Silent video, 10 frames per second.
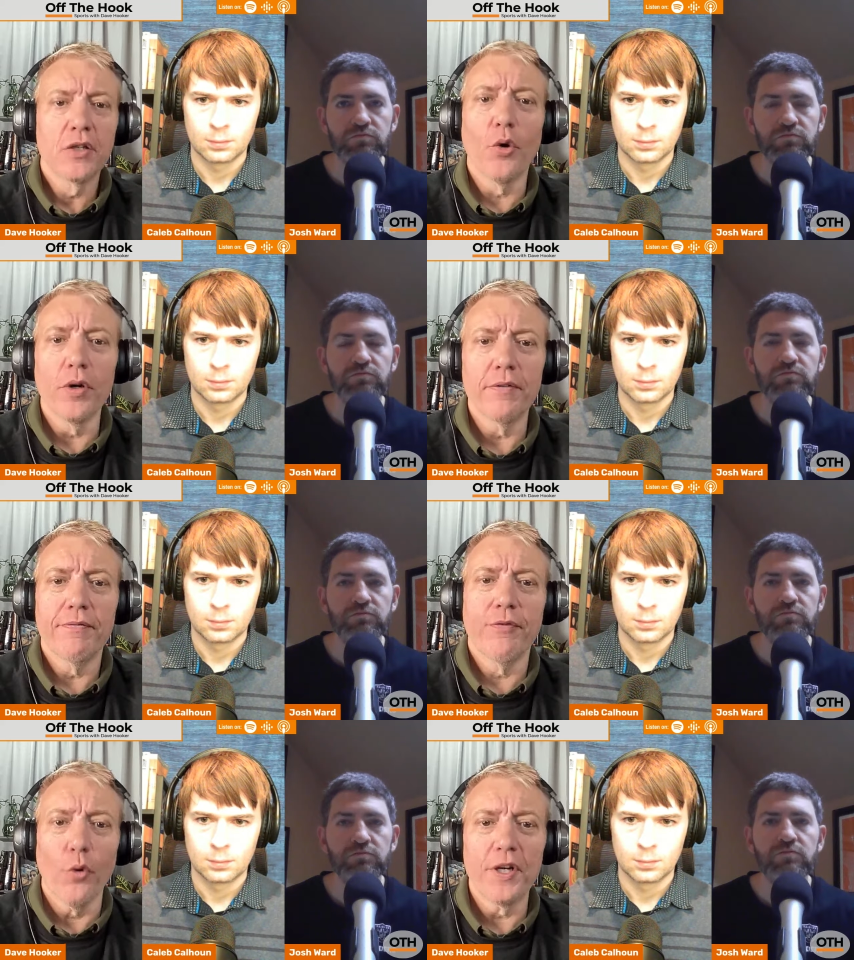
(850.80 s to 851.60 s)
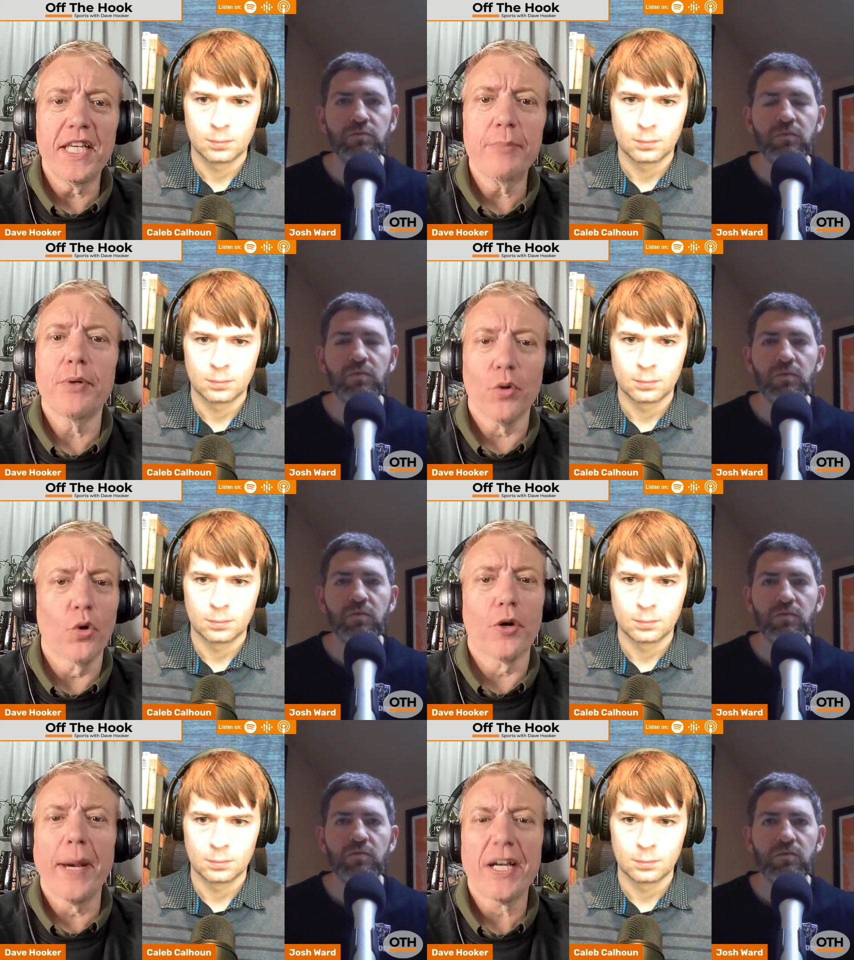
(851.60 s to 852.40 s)
Speaker 1: going four deep at
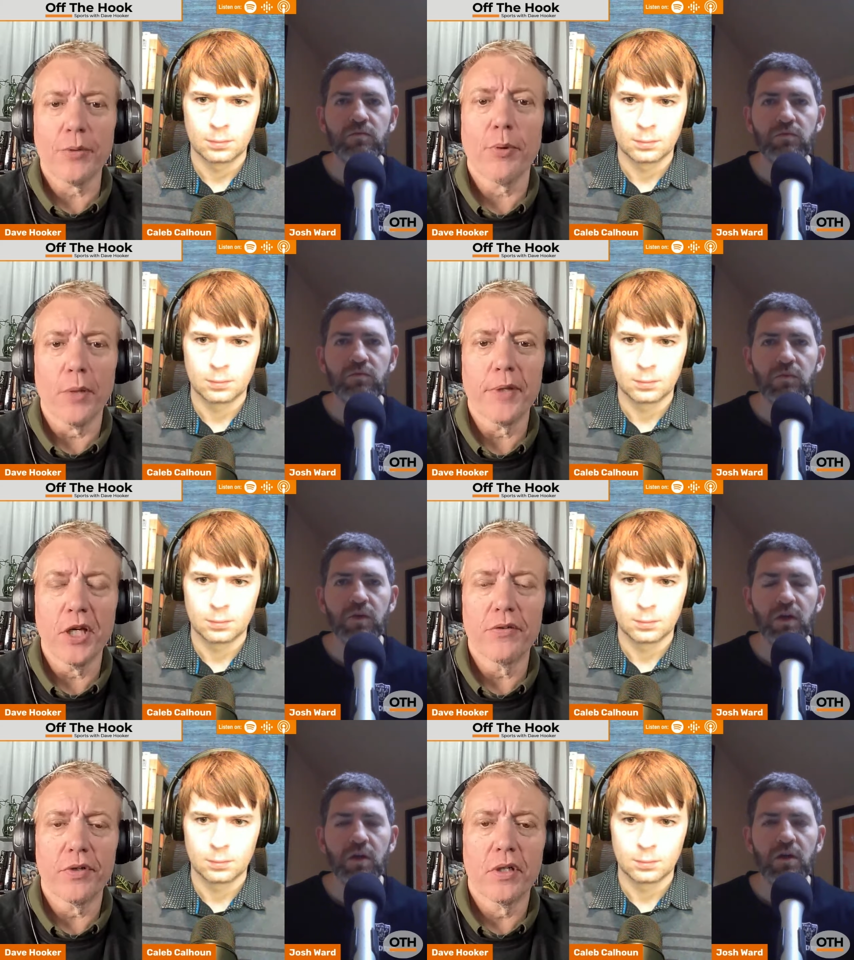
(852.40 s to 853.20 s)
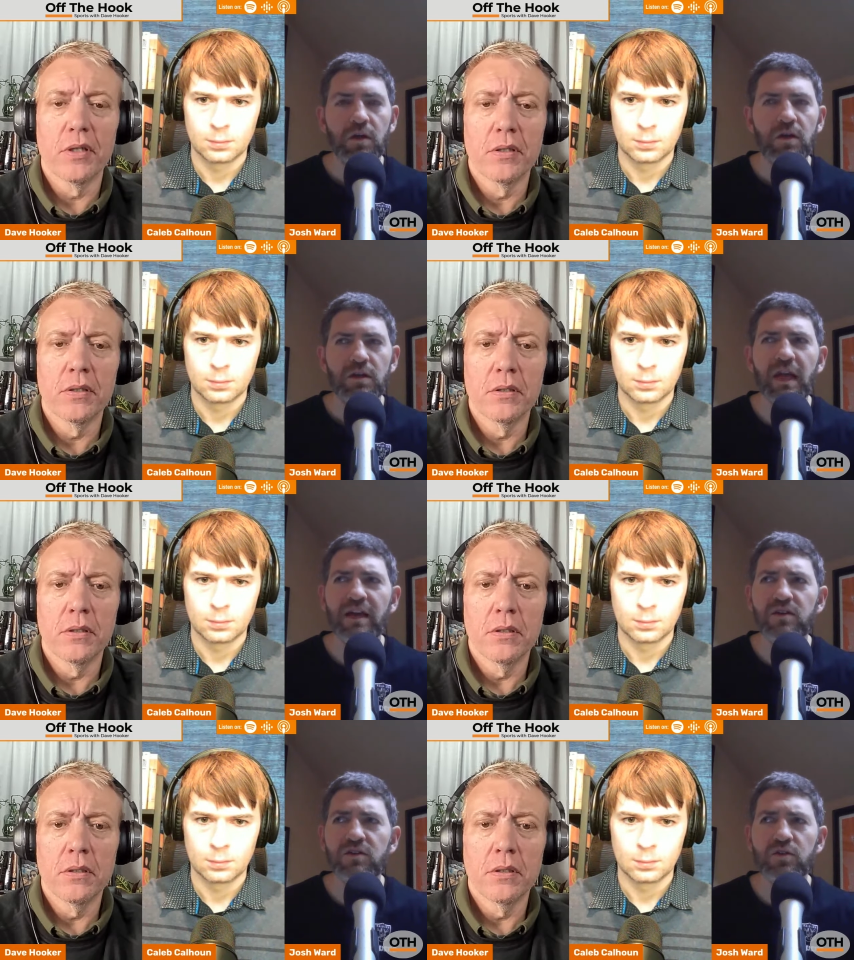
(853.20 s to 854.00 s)
quarterback are probably over.
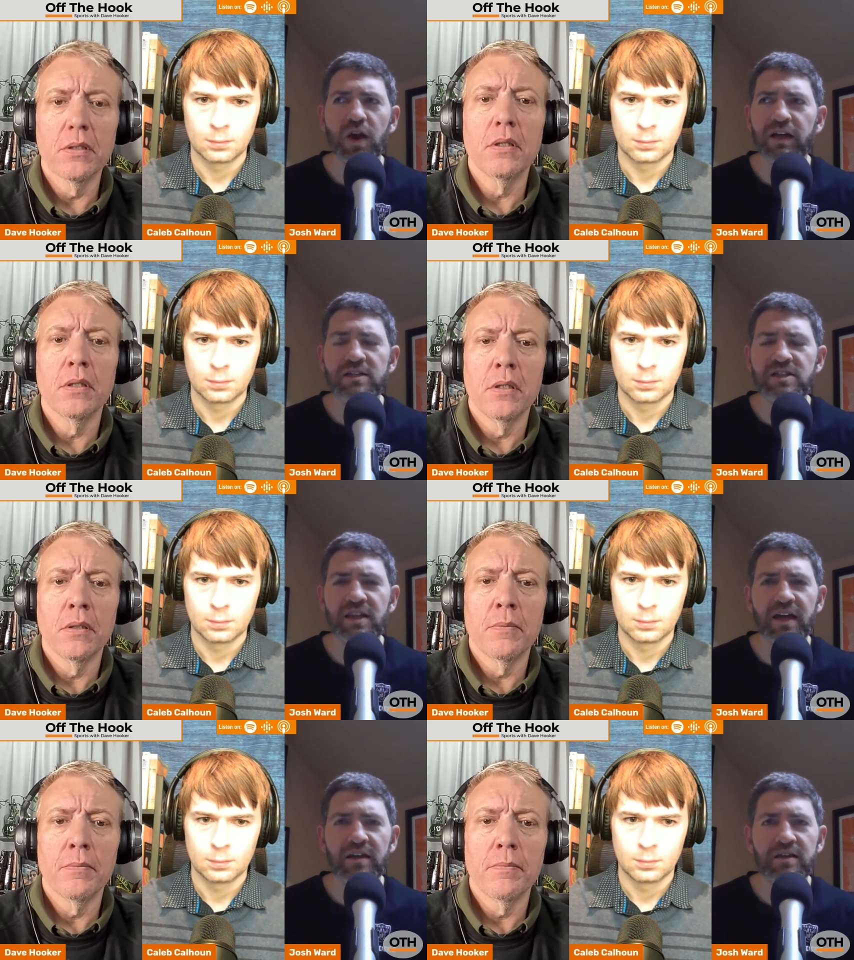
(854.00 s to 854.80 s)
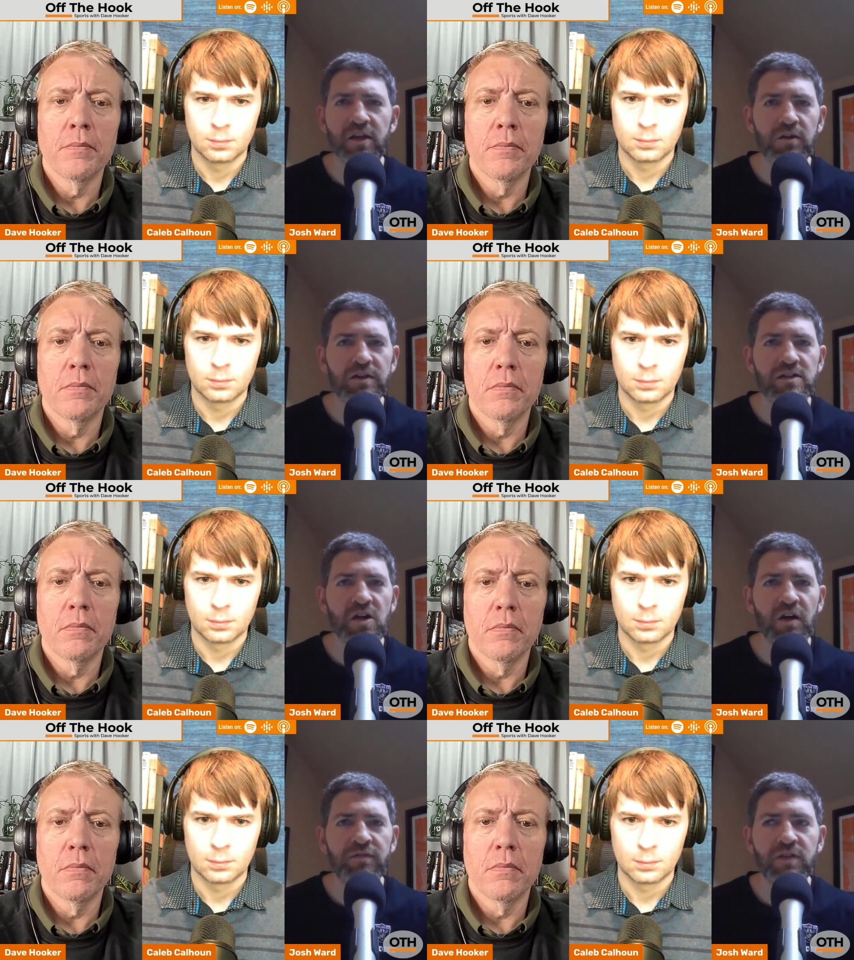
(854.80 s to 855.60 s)
Speaker 2: Yeah, you're not going to see that nearly as
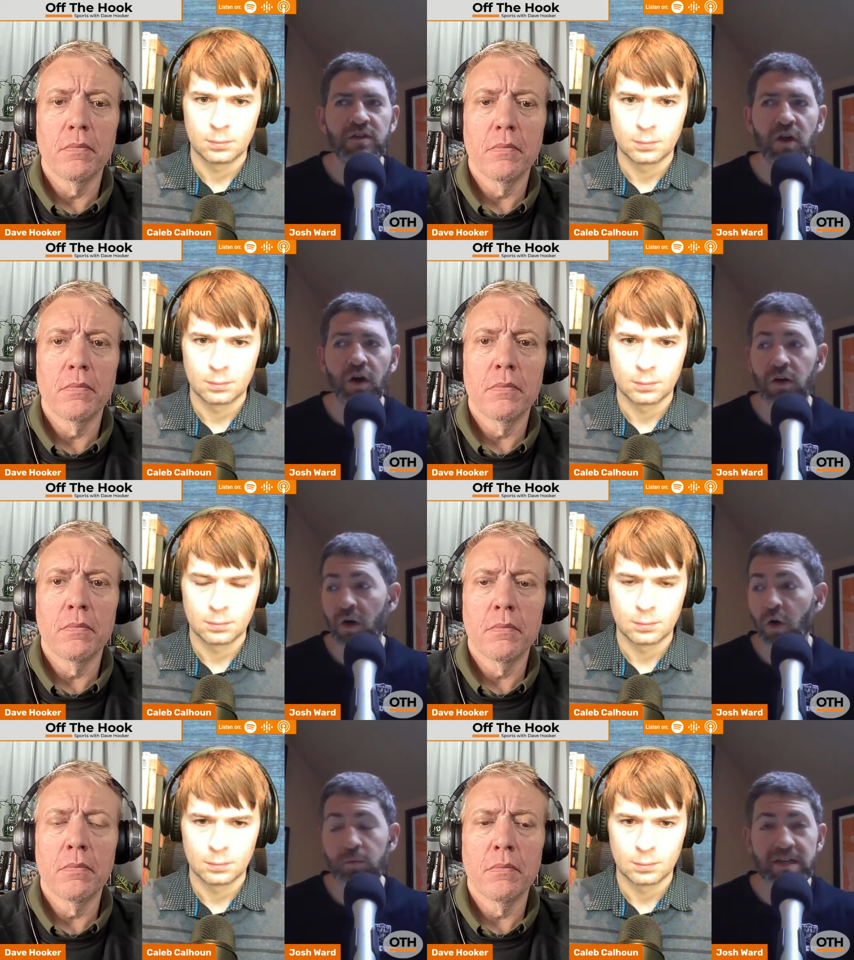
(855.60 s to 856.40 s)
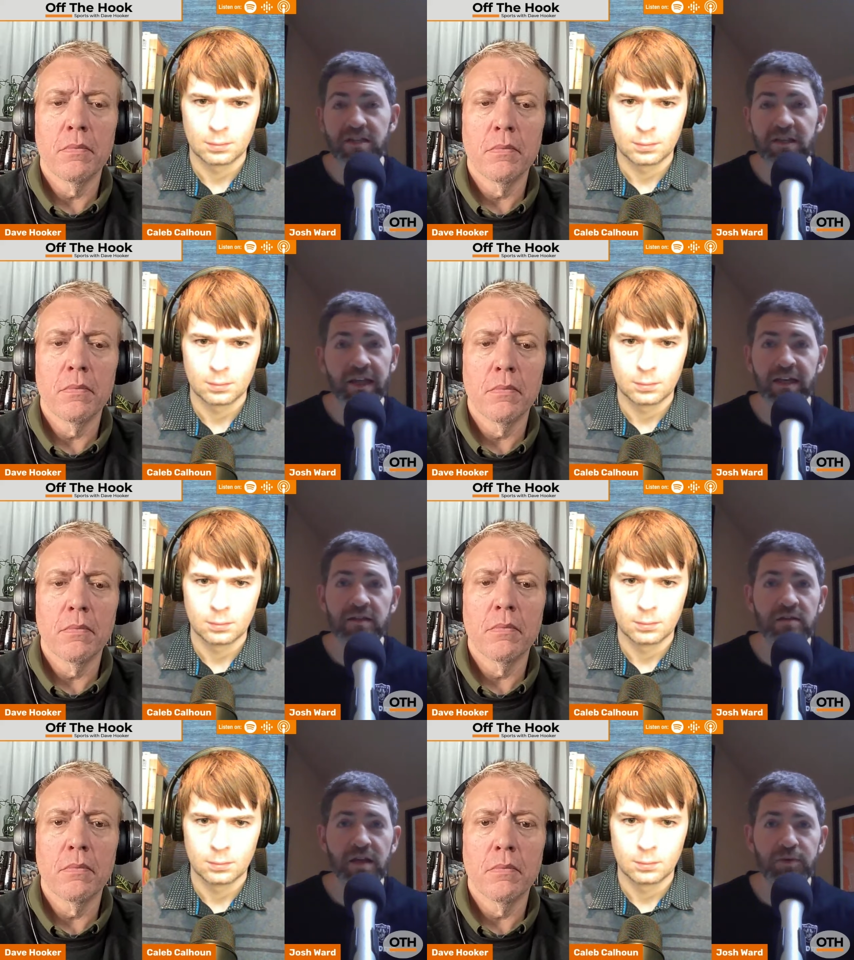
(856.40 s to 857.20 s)
often. O- Ole Miss and
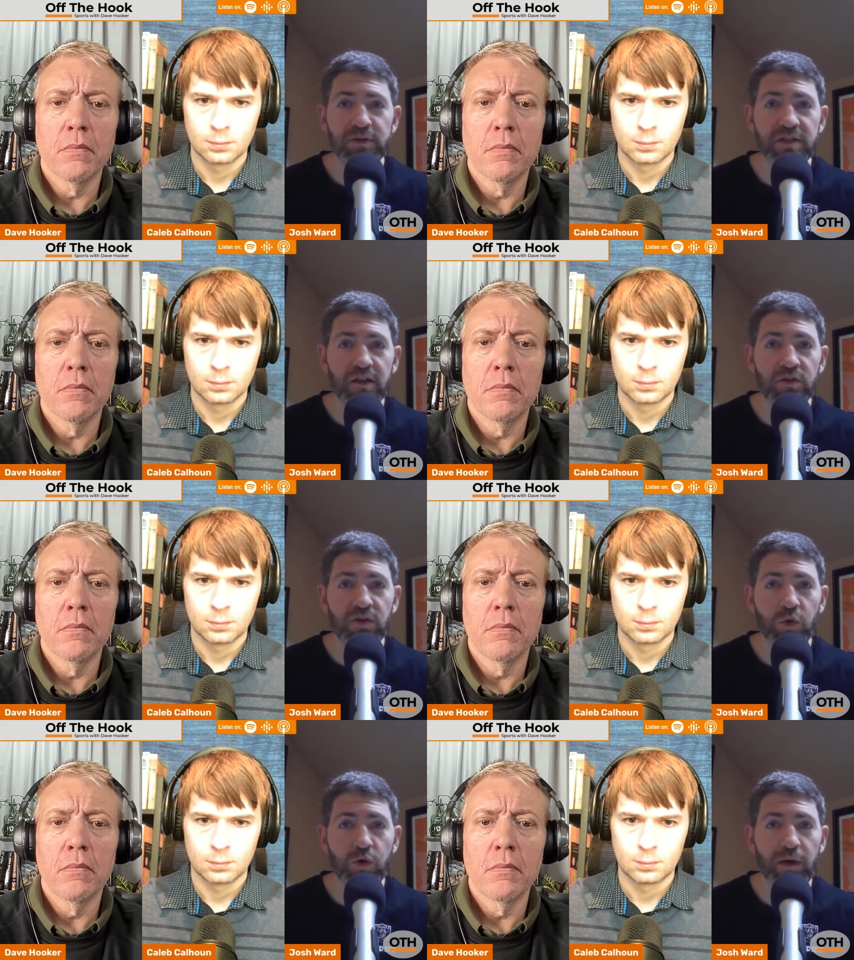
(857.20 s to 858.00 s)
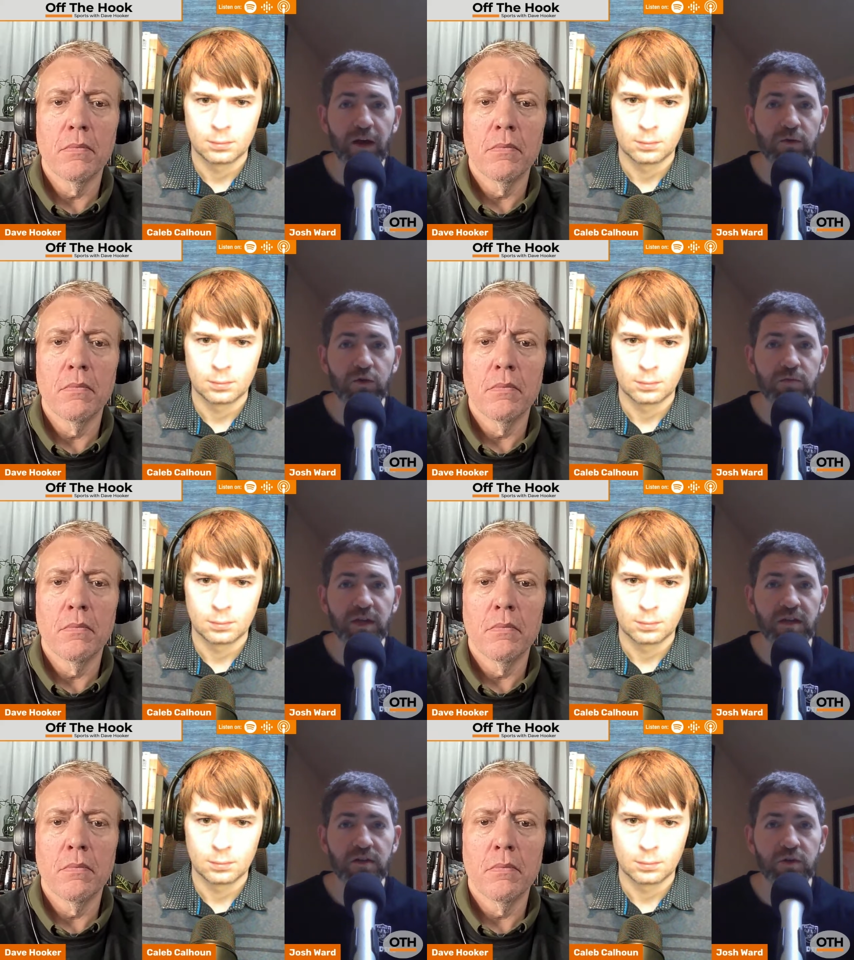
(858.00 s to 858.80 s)
Lane, he put together a quarterback room
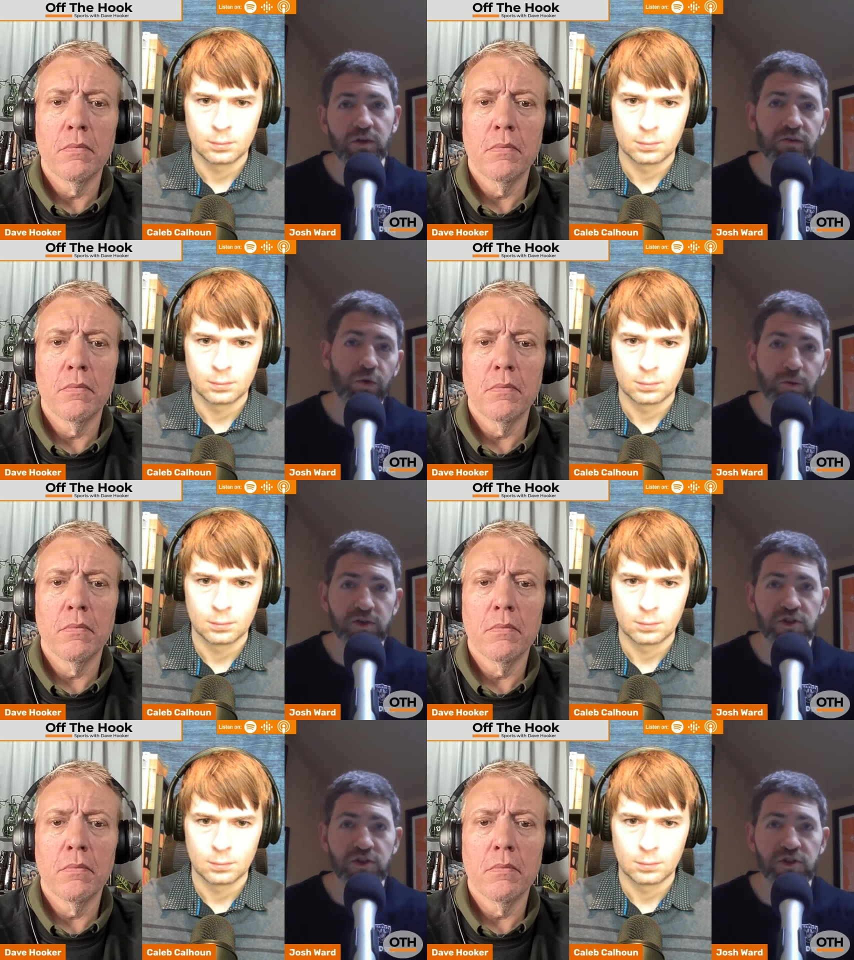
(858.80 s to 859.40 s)
that included a former